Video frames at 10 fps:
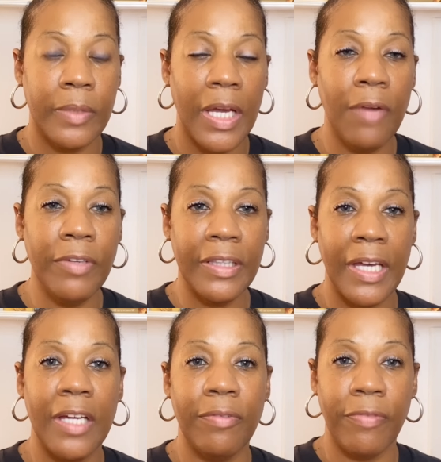
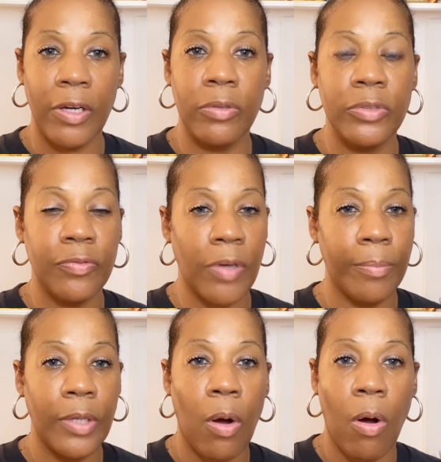Everything flows
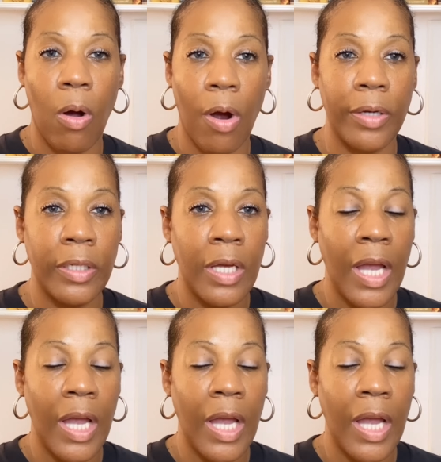from the heart.